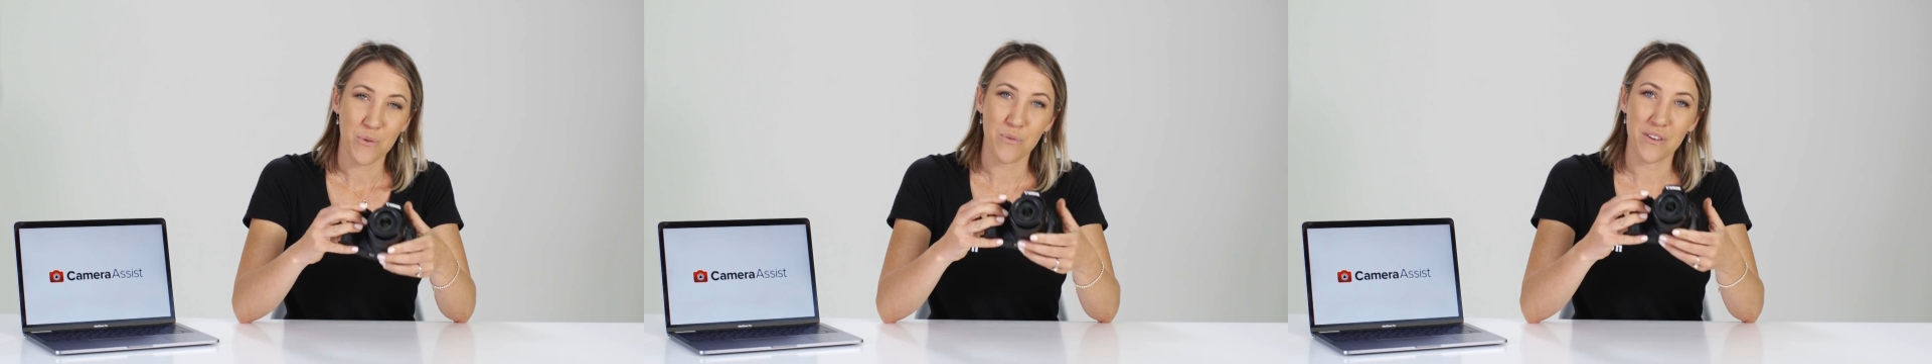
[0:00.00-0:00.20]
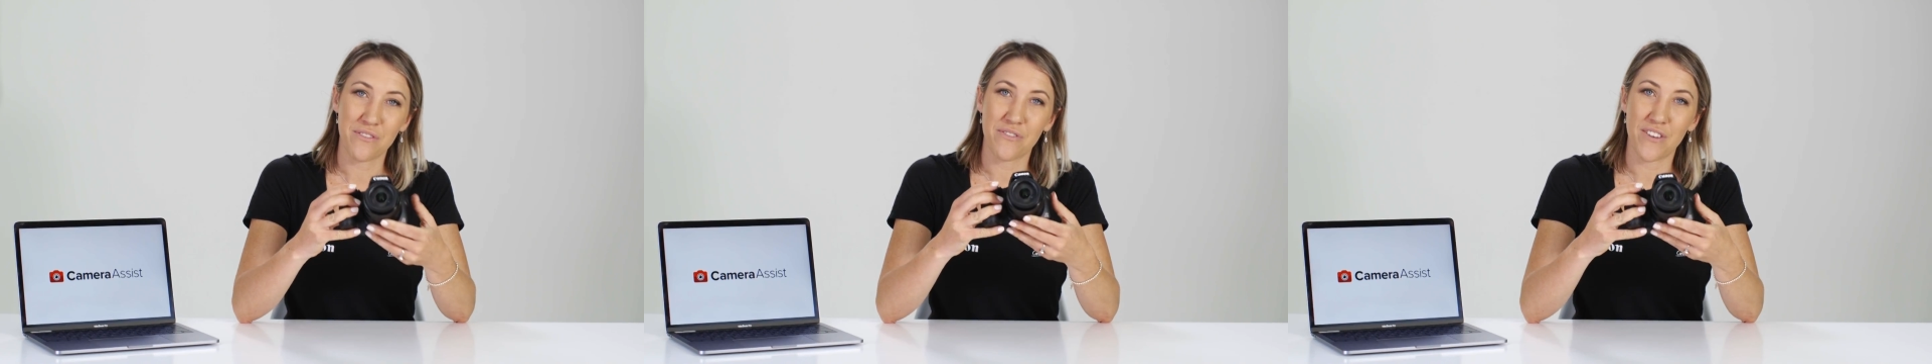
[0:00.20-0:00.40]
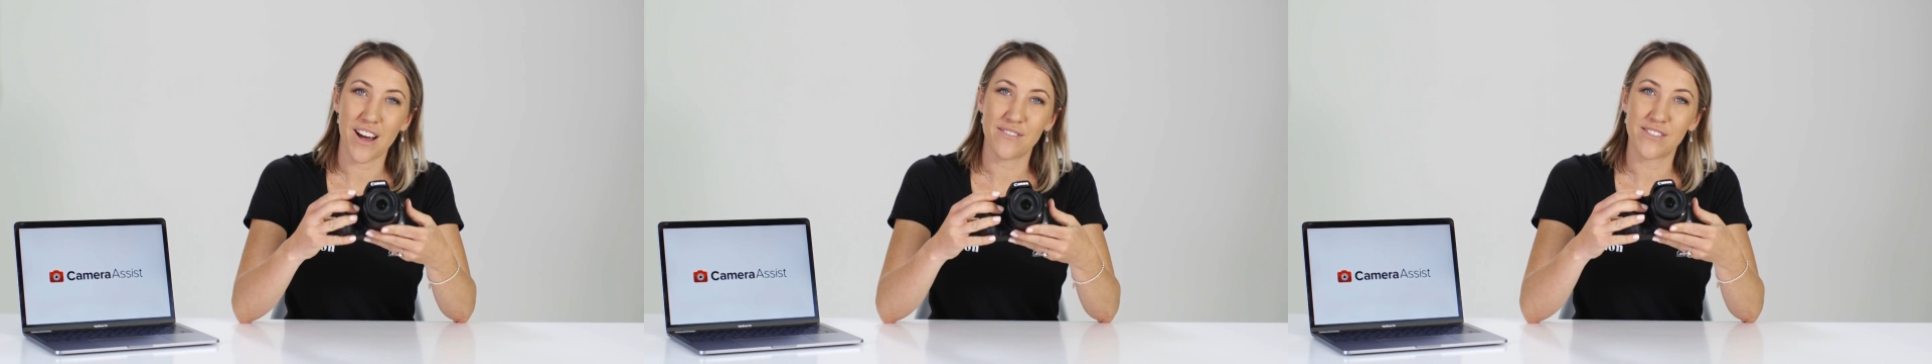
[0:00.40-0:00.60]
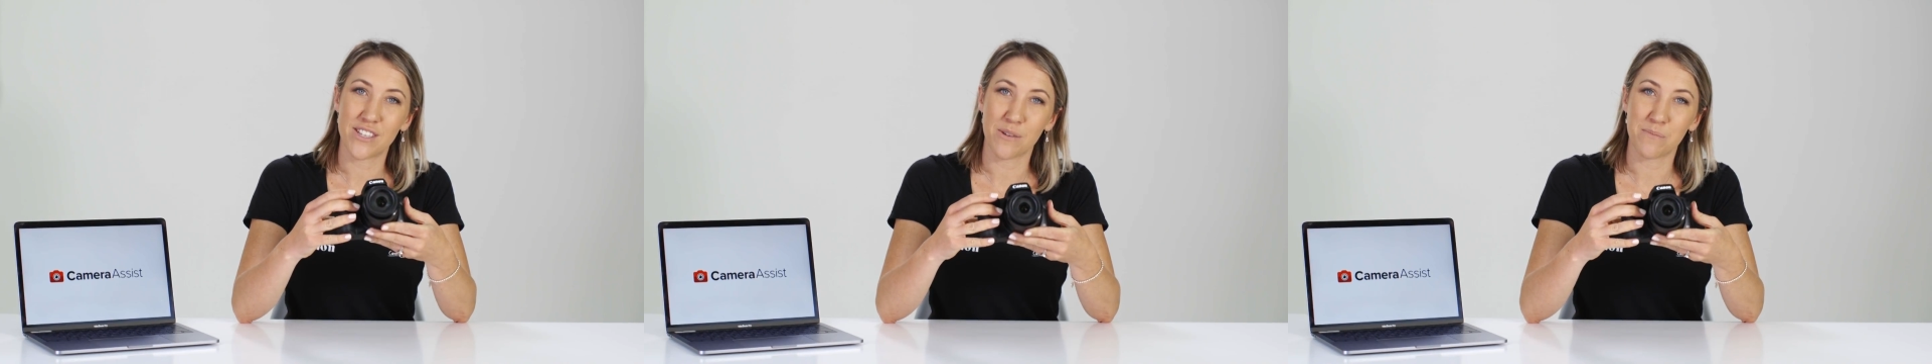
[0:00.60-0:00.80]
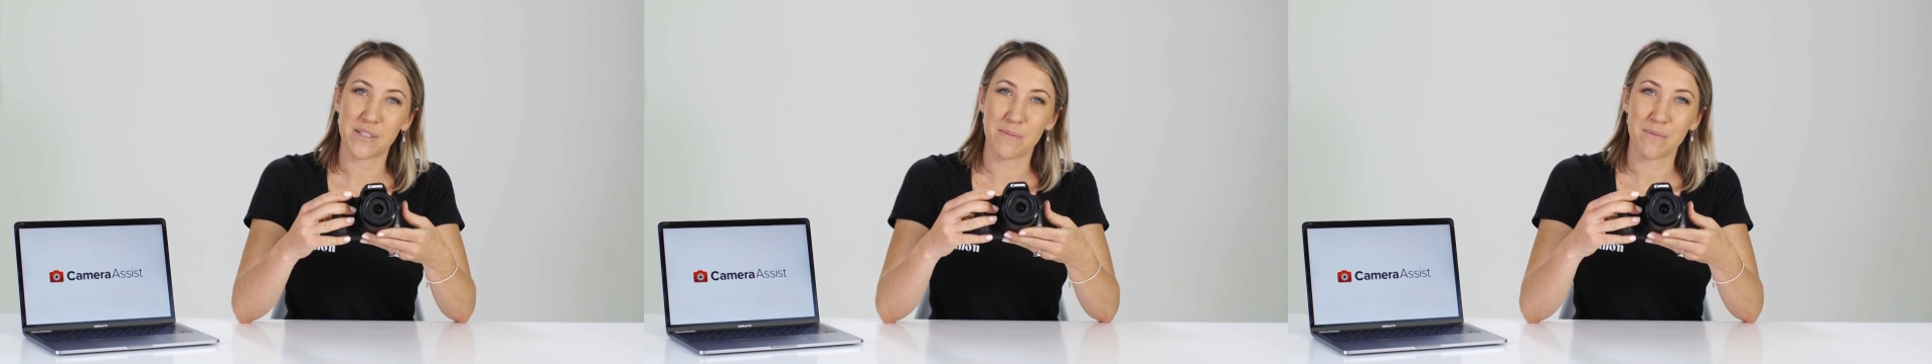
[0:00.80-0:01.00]
with 5
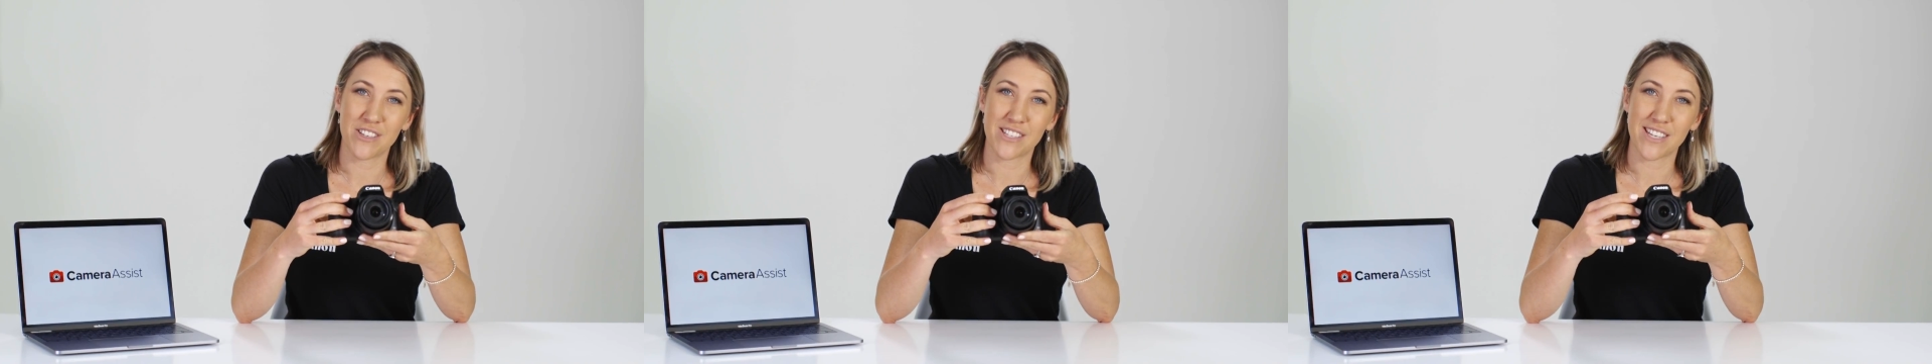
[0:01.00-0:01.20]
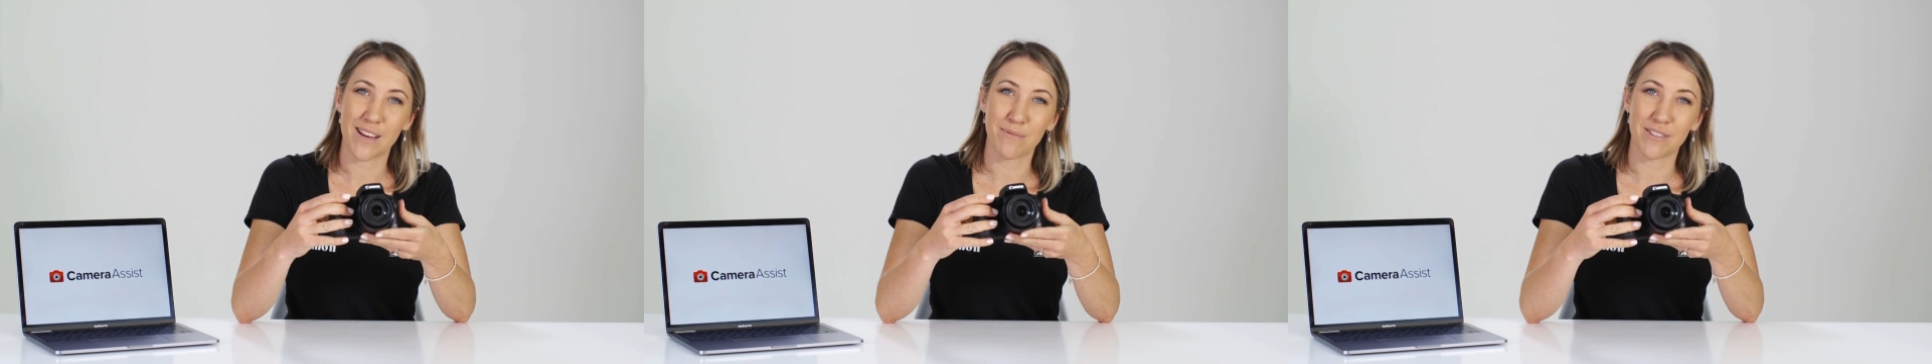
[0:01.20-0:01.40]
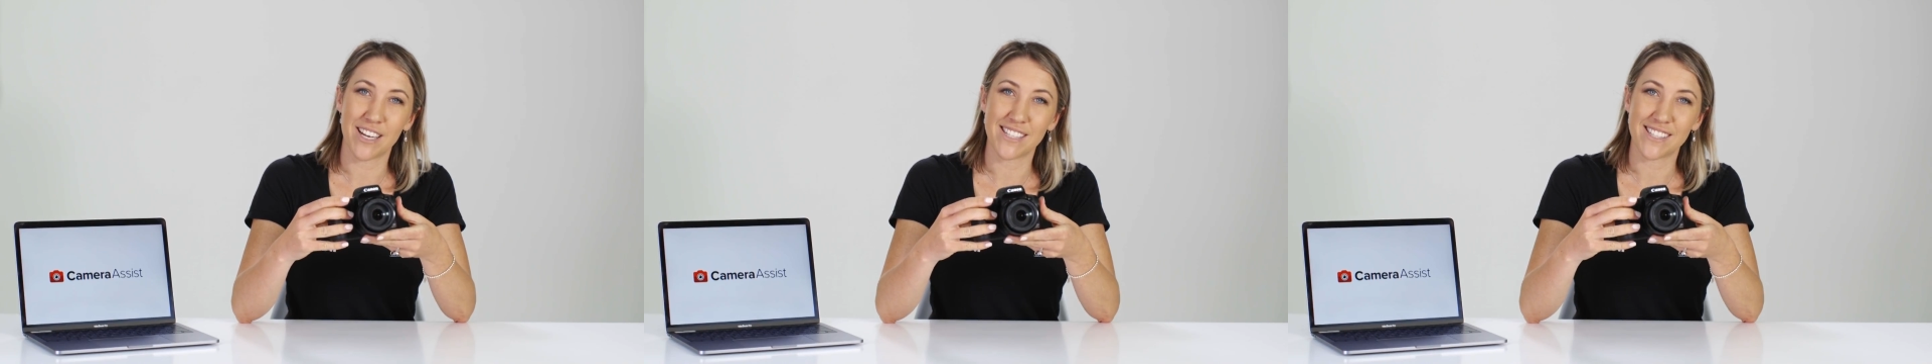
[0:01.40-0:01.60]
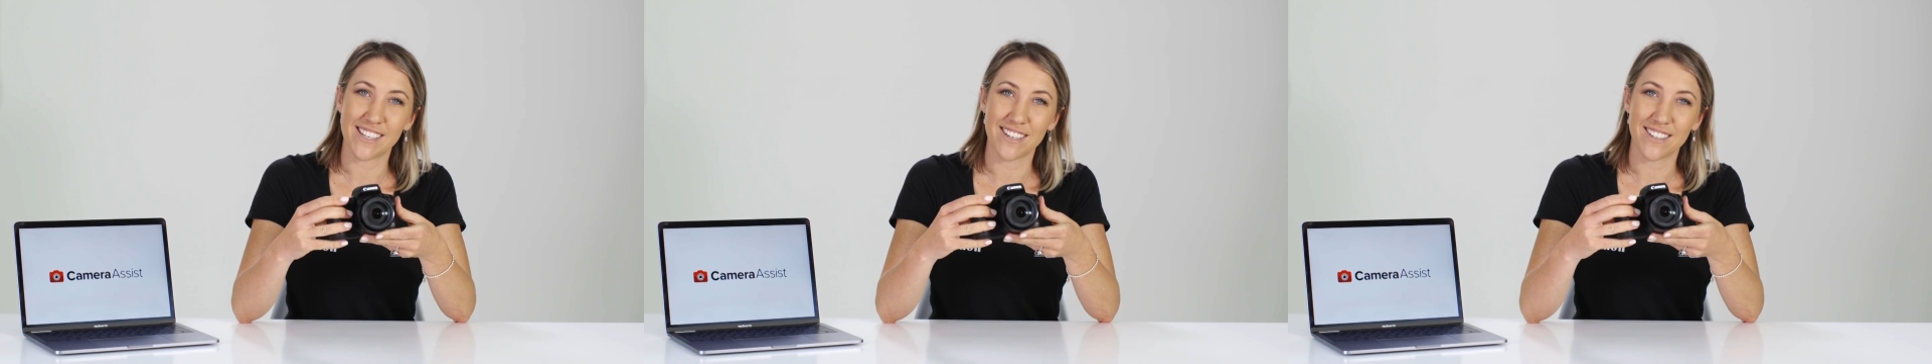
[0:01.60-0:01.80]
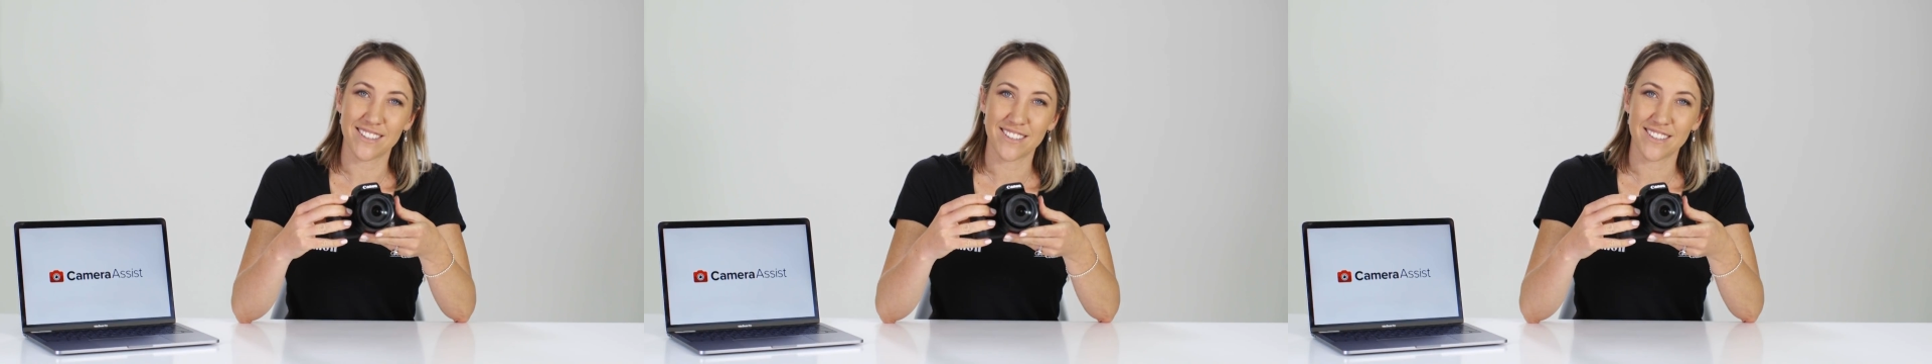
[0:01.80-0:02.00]
stops image stabilizer.